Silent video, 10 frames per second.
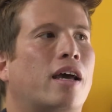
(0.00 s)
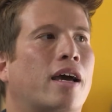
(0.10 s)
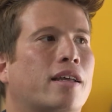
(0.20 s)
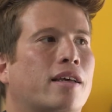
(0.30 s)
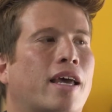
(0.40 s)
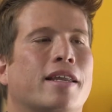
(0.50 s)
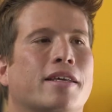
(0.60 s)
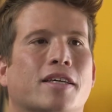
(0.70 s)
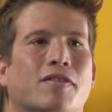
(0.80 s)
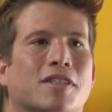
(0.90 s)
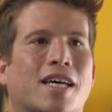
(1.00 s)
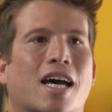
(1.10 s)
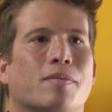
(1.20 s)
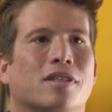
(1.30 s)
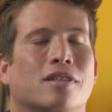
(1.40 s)
at any given
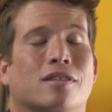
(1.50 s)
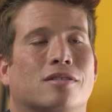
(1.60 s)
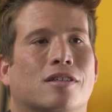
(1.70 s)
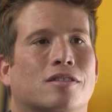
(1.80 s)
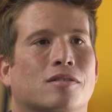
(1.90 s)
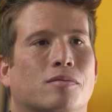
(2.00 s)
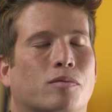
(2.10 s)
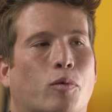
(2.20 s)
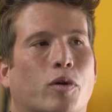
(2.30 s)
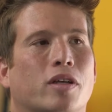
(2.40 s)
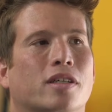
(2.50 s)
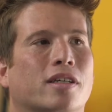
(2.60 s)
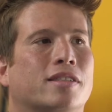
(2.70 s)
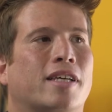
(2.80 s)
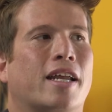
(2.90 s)
time is also really
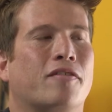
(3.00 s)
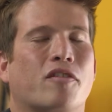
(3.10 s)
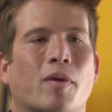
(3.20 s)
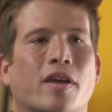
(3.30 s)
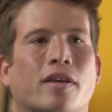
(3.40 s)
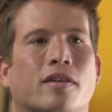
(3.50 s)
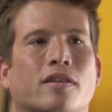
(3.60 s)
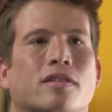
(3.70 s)
exciting for me.